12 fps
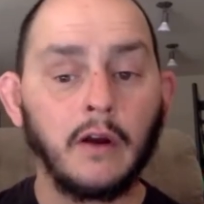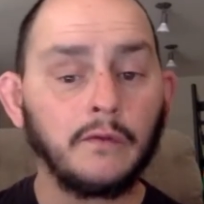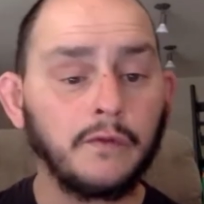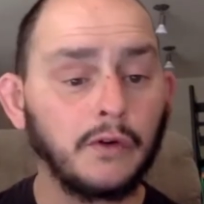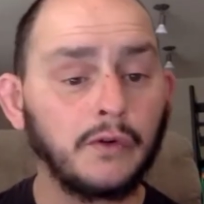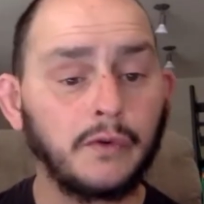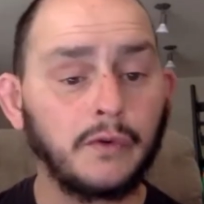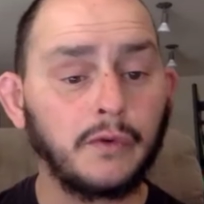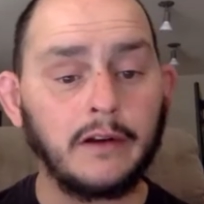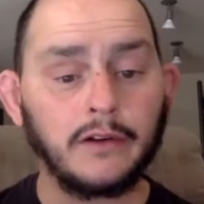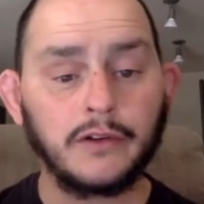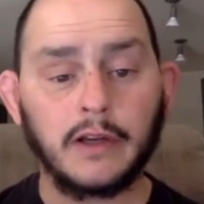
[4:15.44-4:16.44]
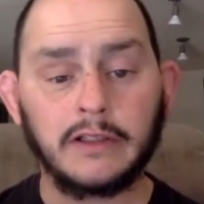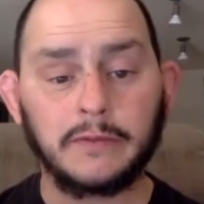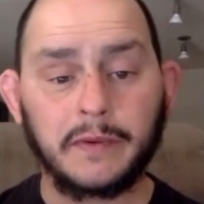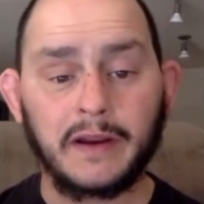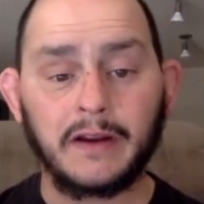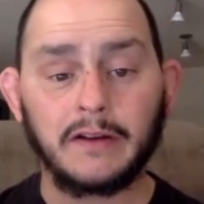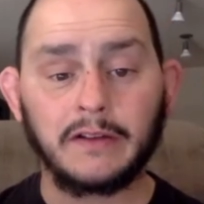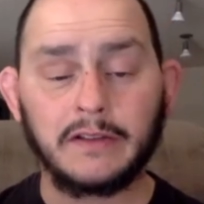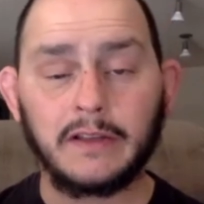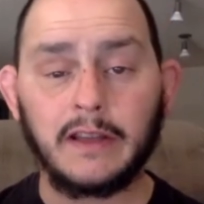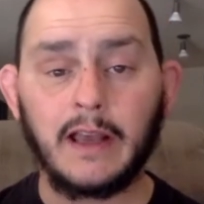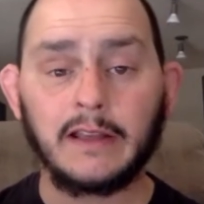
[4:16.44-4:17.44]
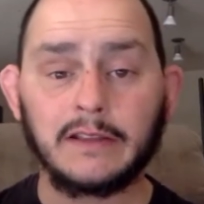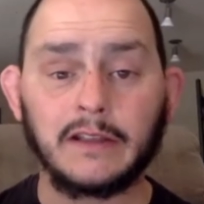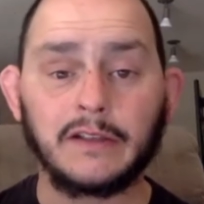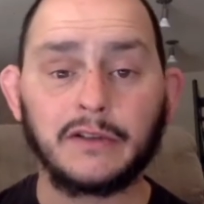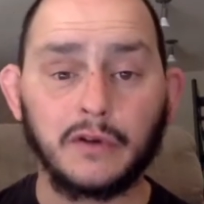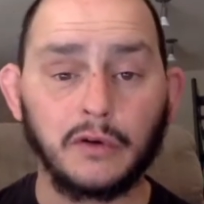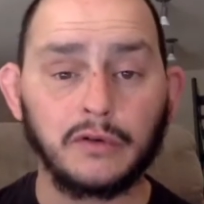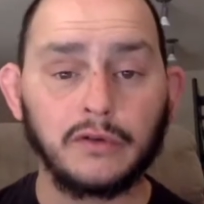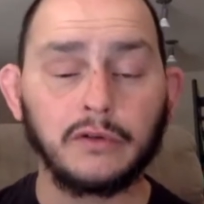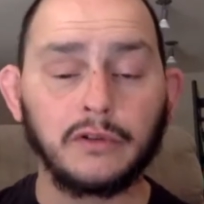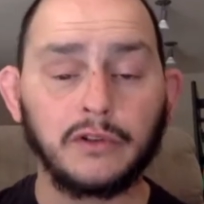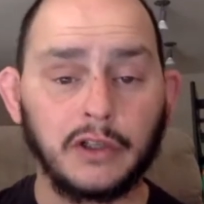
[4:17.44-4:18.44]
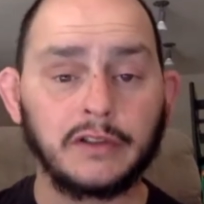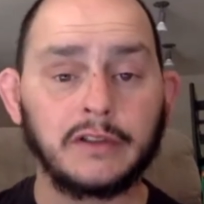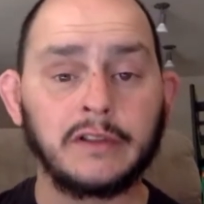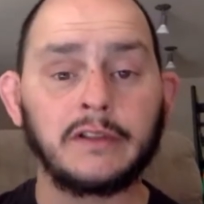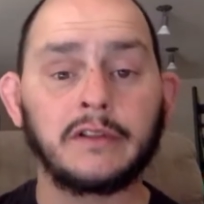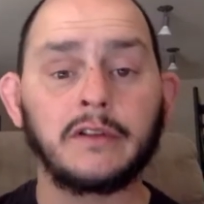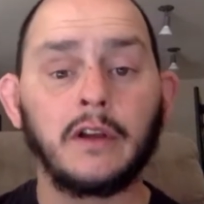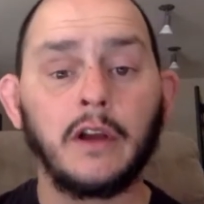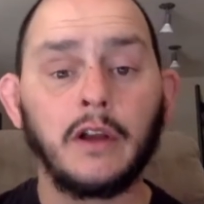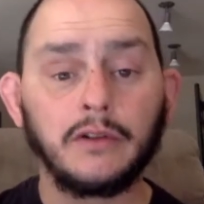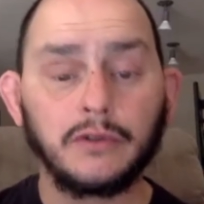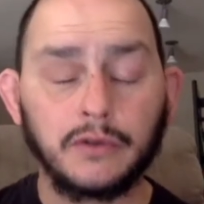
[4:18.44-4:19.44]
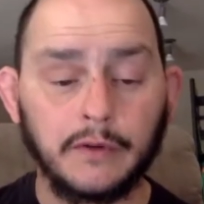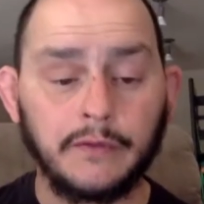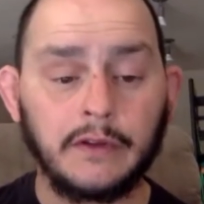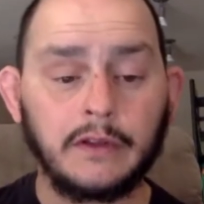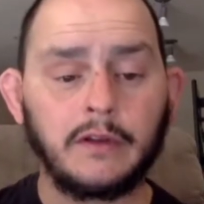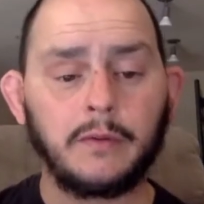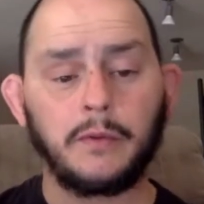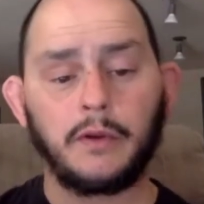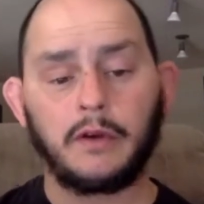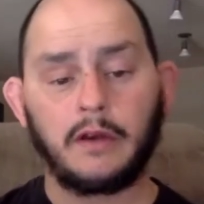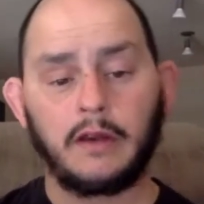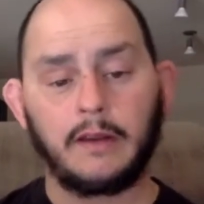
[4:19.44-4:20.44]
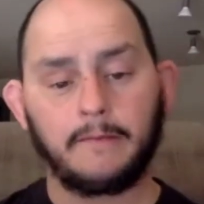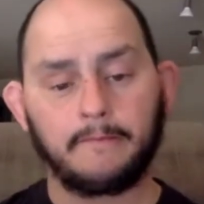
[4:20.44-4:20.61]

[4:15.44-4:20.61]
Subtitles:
for greater transparency as a social justice driven community.